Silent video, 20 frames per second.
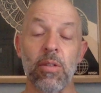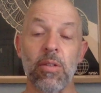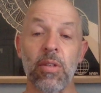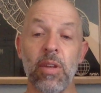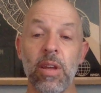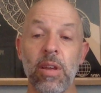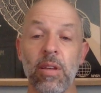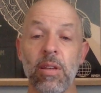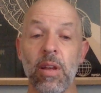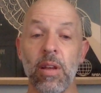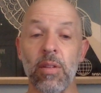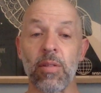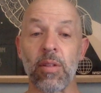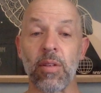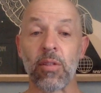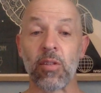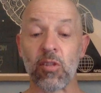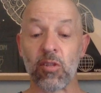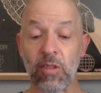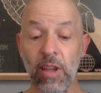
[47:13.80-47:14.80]
the
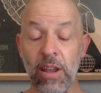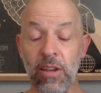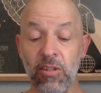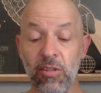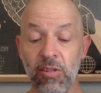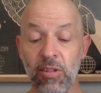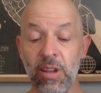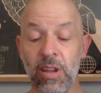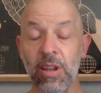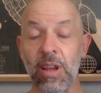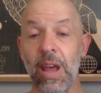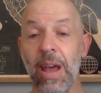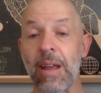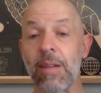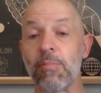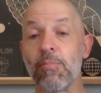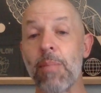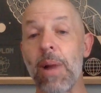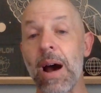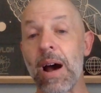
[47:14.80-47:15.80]
stationing
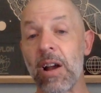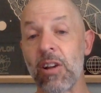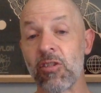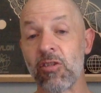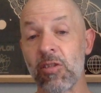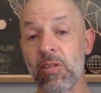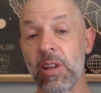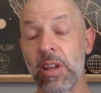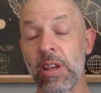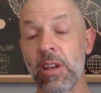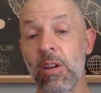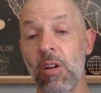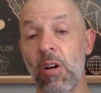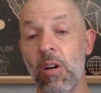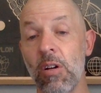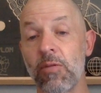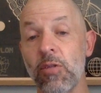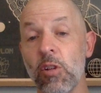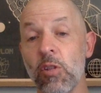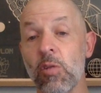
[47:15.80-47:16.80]
and marshalling
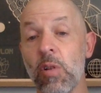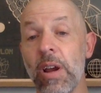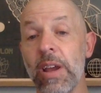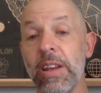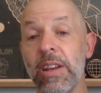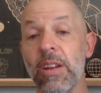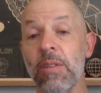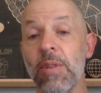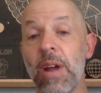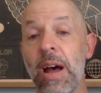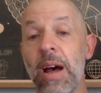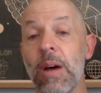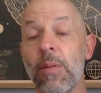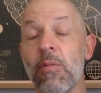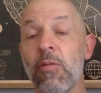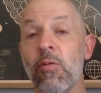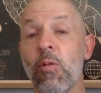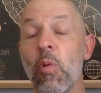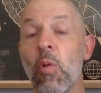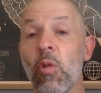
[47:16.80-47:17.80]
of Ukrainian armed
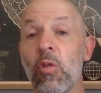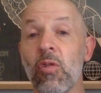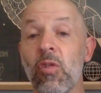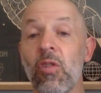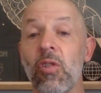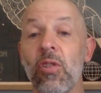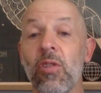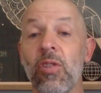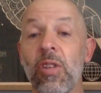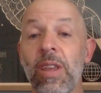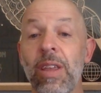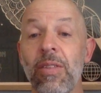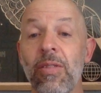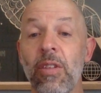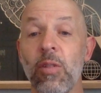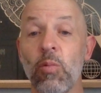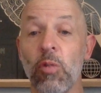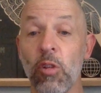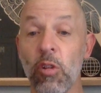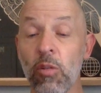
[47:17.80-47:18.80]
forces in
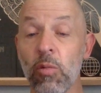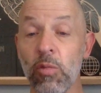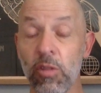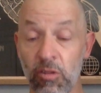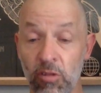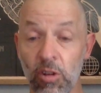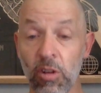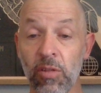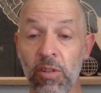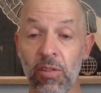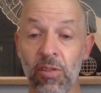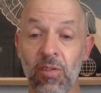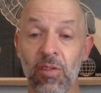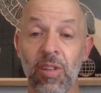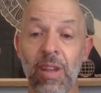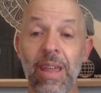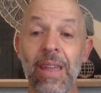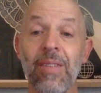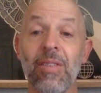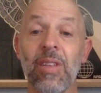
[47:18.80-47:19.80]
the reservists
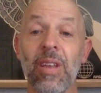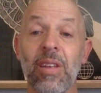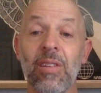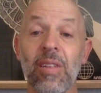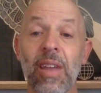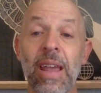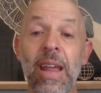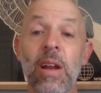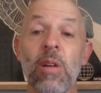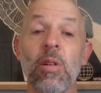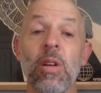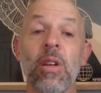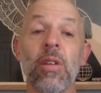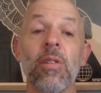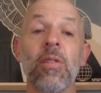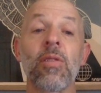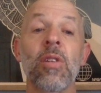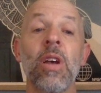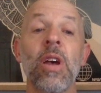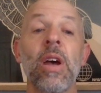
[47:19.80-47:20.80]
in these
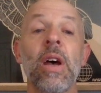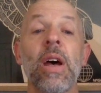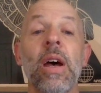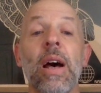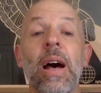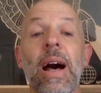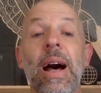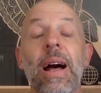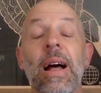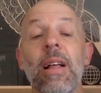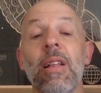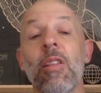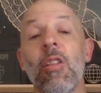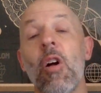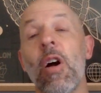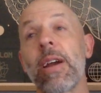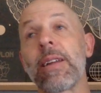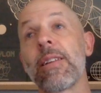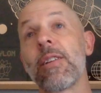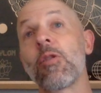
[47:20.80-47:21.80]
areas are
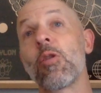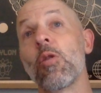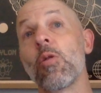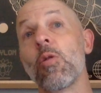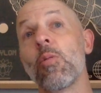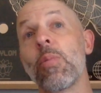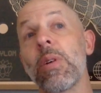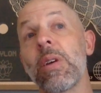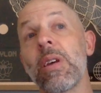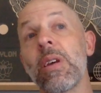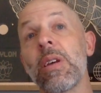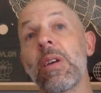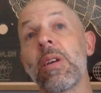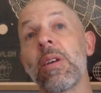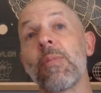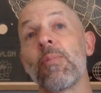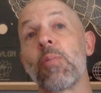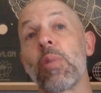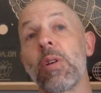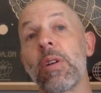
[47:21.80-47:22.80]
likely to
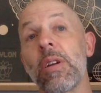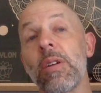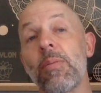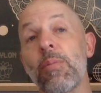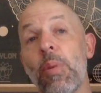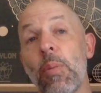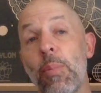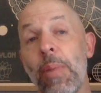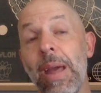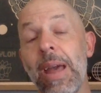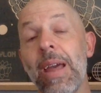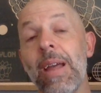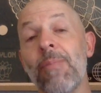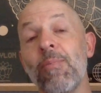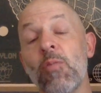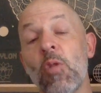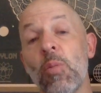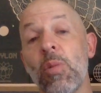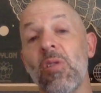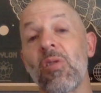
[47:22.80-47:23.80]
be being
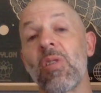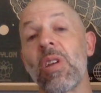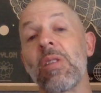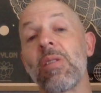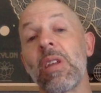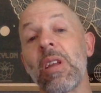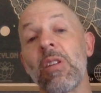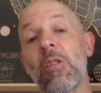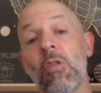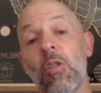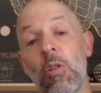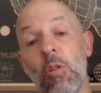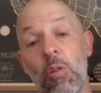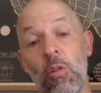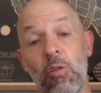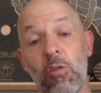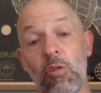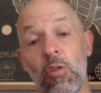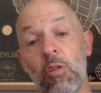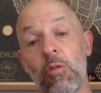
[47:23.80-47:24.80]
prepared to be sent into the
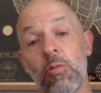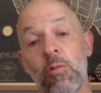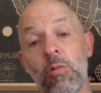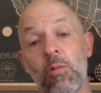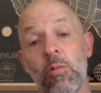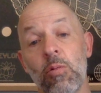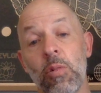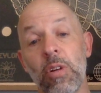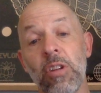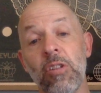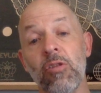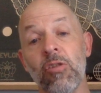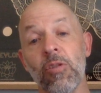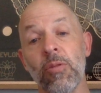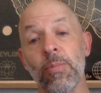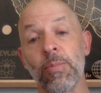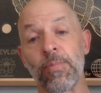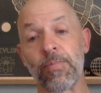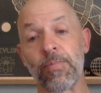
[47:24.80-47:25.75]
Kherson region.